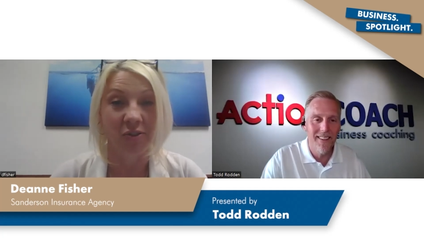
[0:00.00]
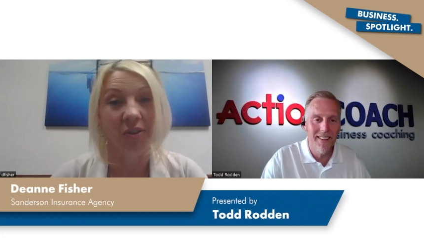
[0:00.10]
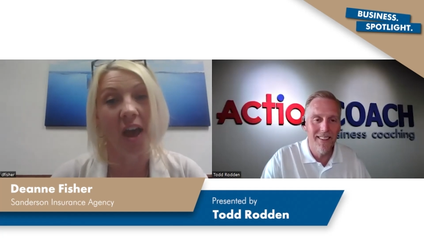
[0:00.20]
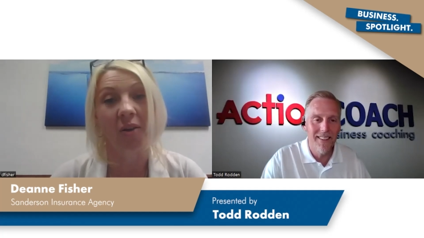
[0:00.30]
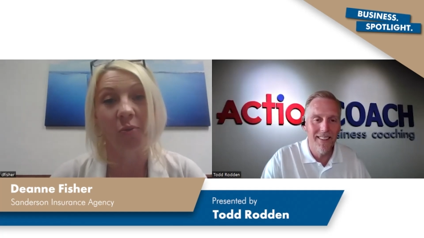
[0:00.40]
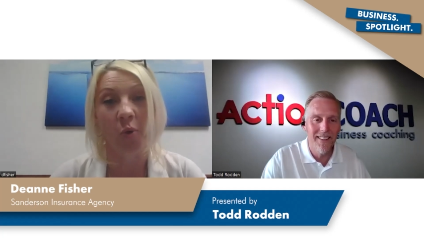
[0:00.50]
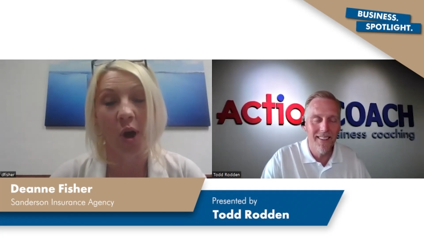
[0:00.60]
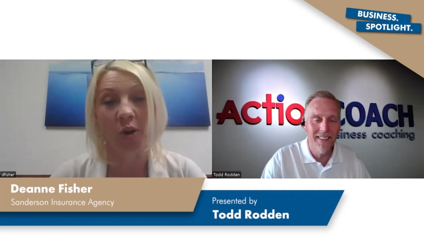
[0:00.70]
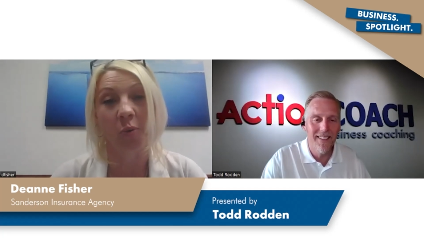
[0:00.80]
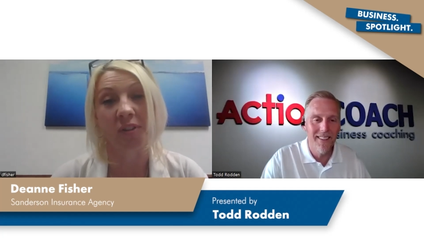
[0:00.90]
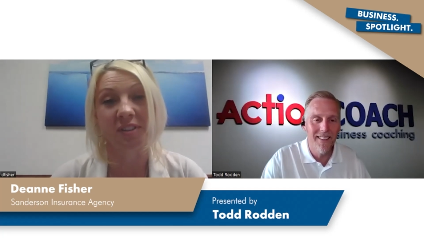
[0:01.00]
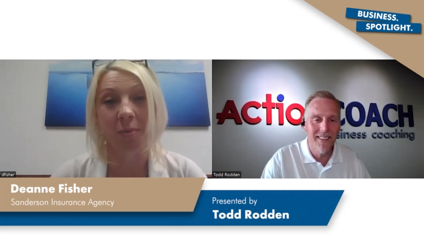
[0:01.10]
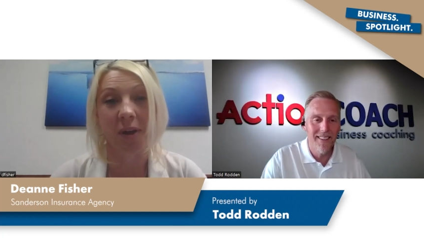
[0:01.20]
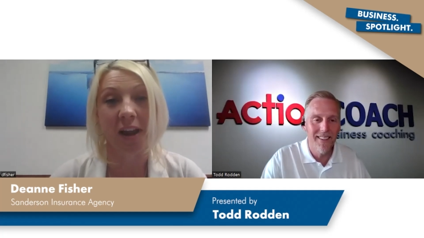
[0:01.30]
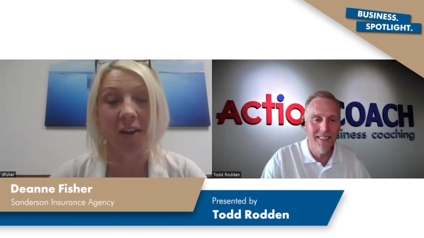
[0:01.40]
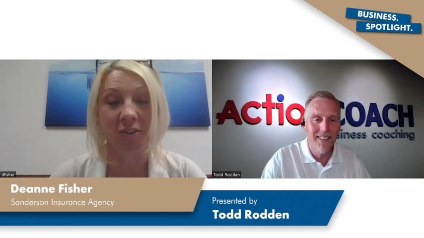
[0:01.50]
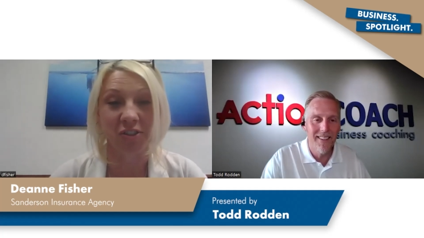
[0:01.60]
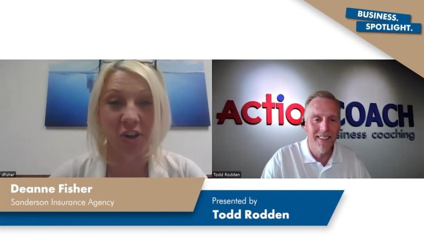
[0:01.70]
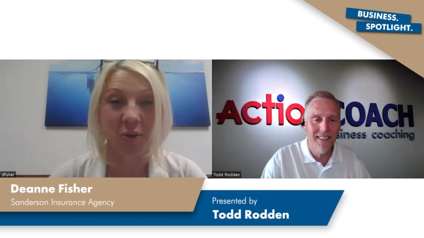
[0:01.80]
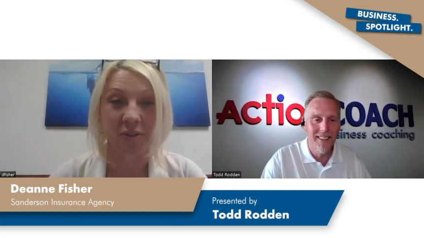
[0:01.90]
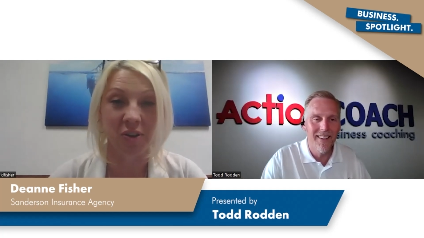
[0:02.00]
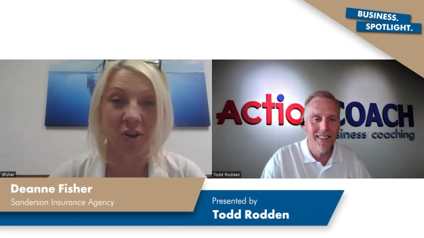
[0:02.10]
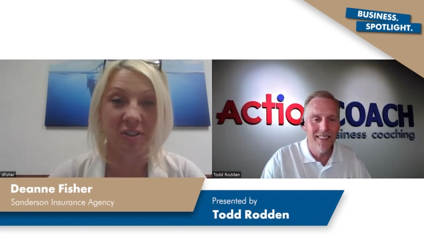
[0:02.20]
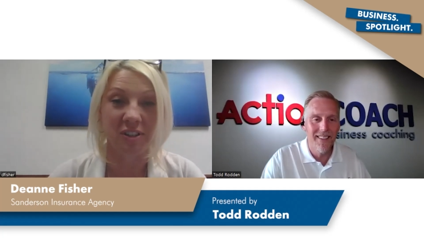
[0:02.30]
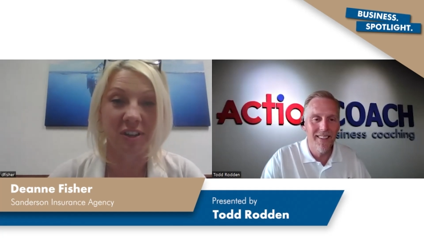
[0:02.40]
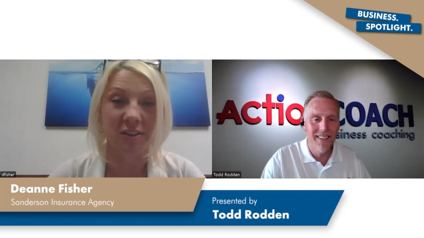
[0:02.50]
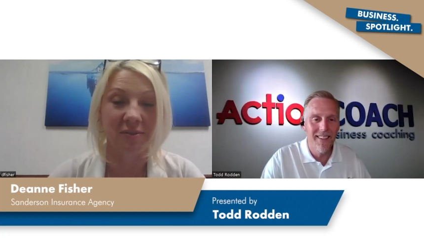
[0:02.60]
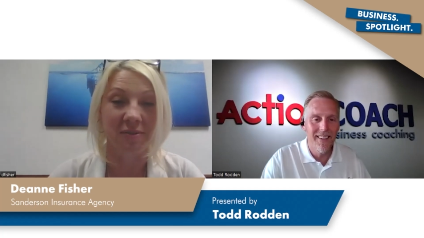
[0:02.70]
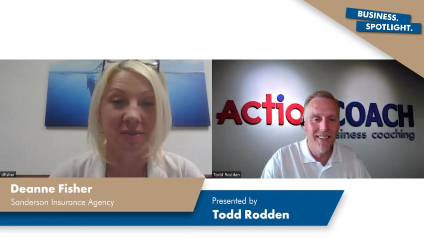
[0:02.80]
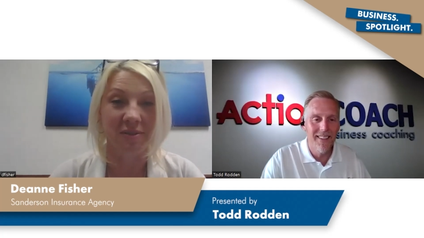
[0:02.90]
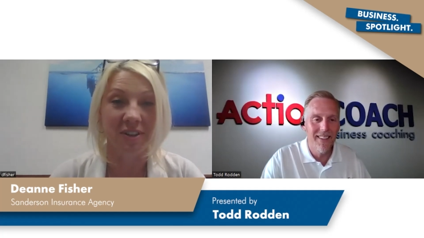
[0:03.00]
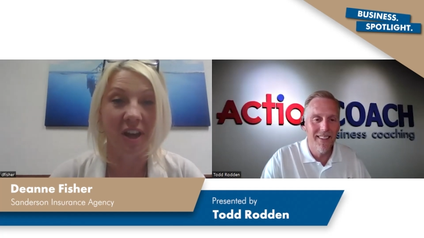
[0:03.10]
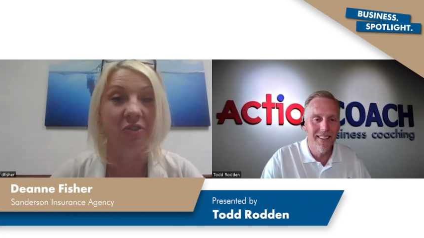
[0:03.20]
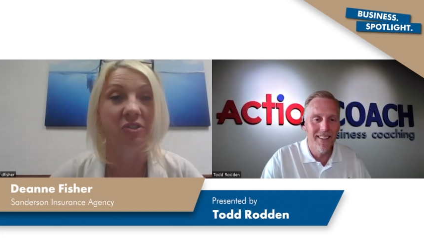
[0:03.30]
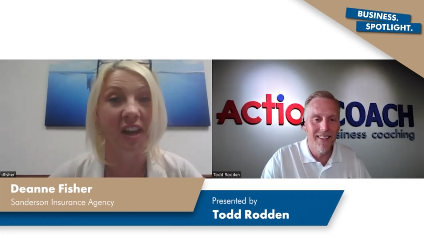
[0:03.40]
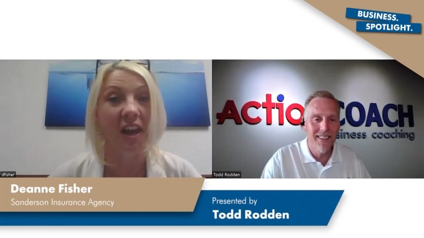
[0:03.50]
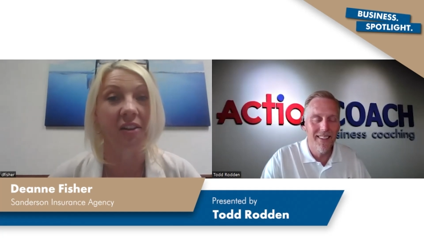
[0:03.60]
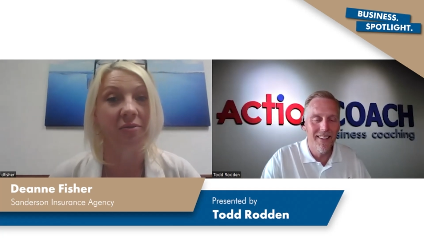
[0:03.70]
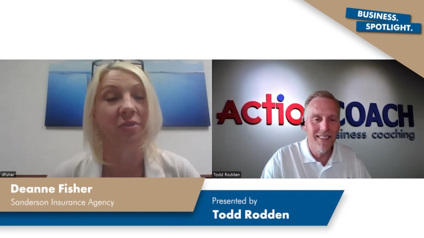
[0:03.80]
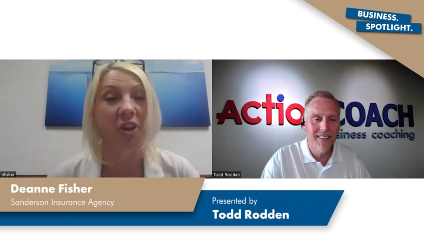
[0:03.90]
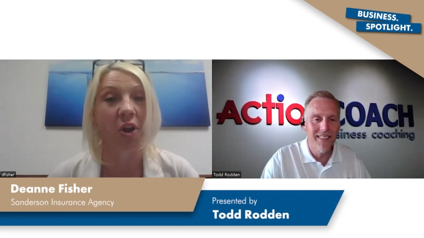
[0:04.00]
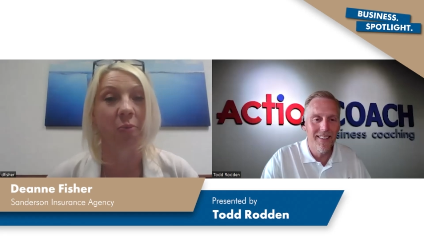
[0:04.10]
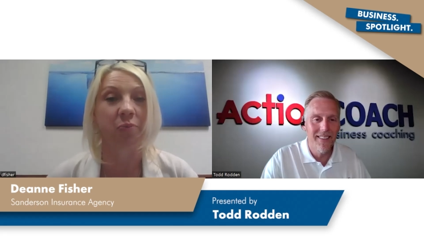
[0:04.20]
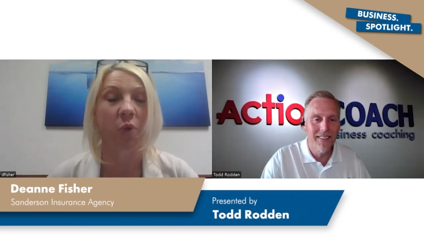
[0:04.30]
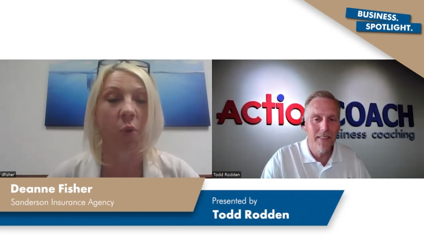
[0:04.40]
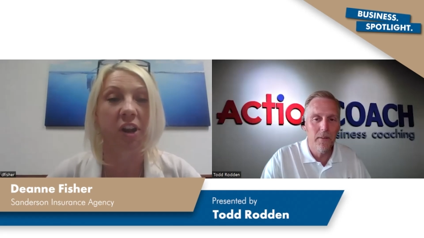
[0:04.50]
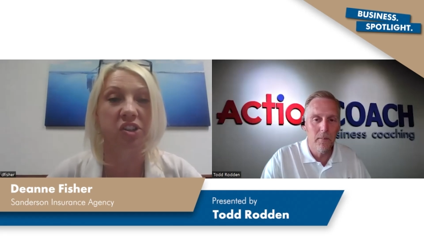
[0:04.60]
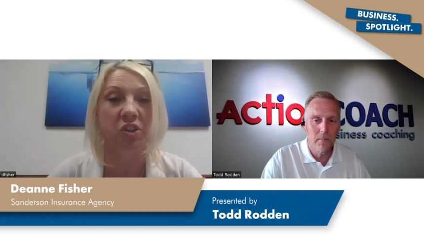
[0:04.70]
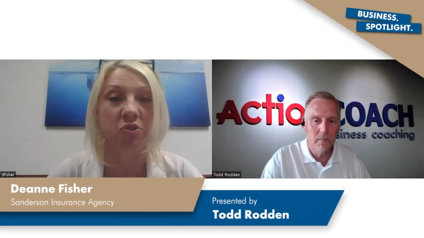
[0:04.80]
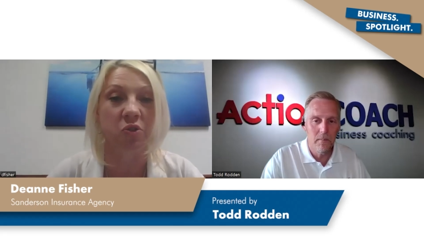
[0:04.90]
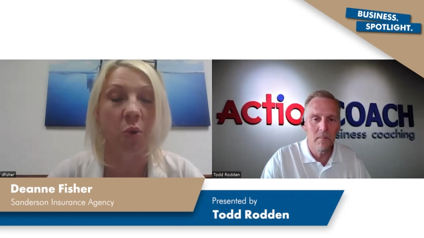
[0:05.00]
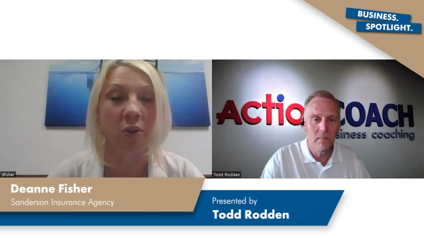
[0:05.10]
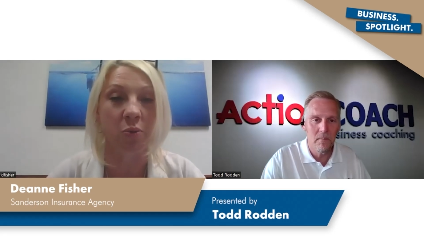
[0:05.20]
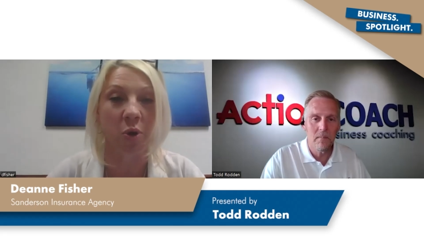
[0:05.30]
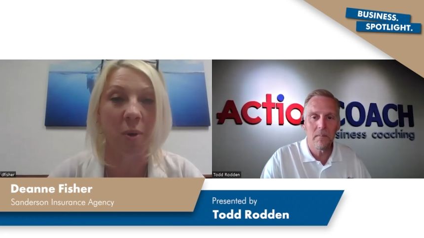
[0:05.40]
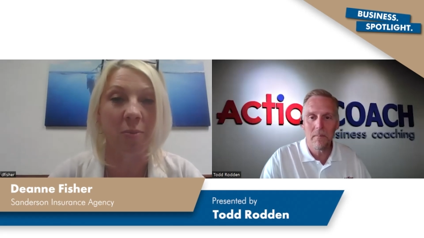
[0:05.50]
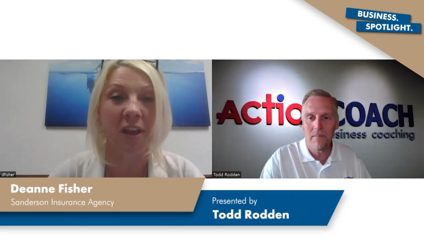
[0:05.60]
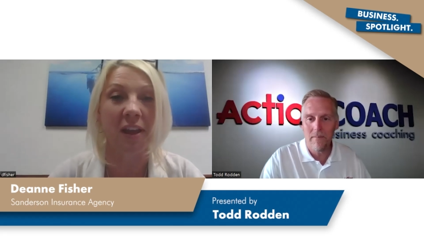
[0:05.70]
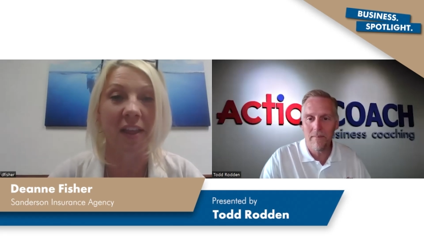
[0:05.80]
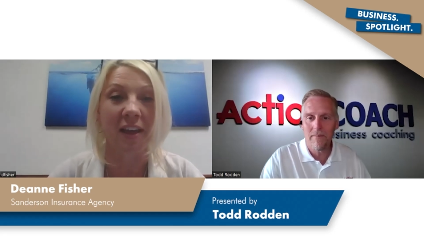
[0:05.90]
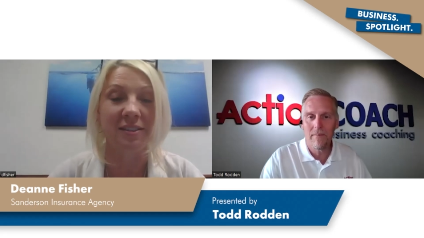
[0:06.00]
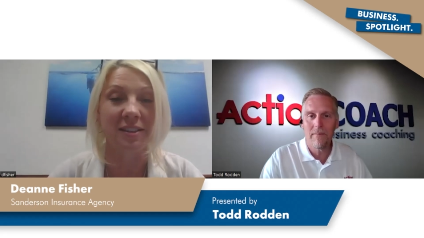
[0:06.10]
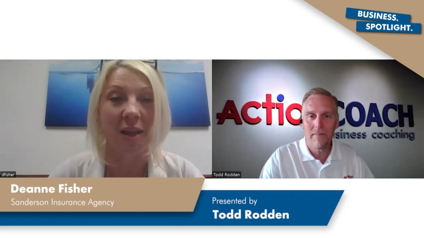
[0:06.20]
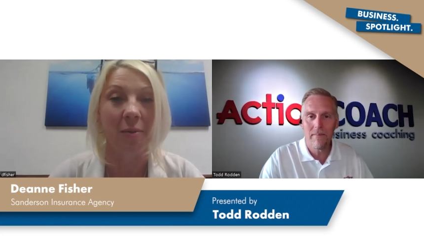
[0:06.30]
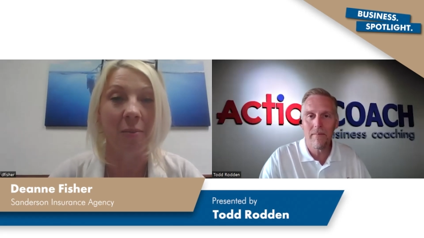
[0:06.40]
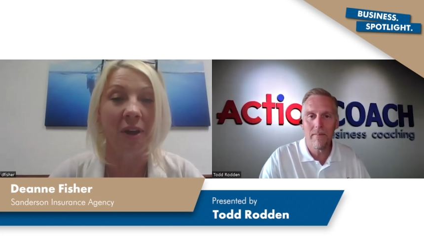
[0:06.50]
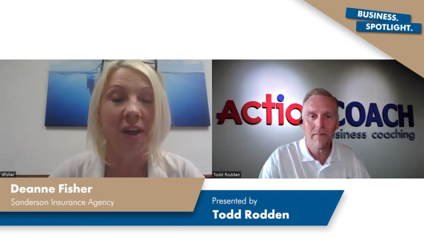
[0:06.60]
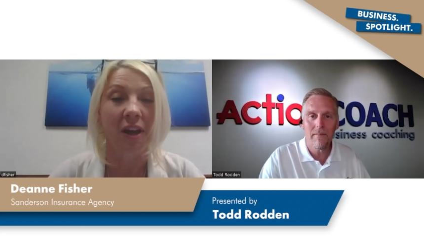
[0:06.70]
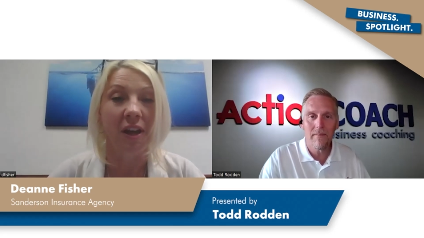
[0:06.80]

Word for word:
Speaker 1: under that water with somebody else, you know, it's hard to to understand, you know, what each other's going through. But being in that same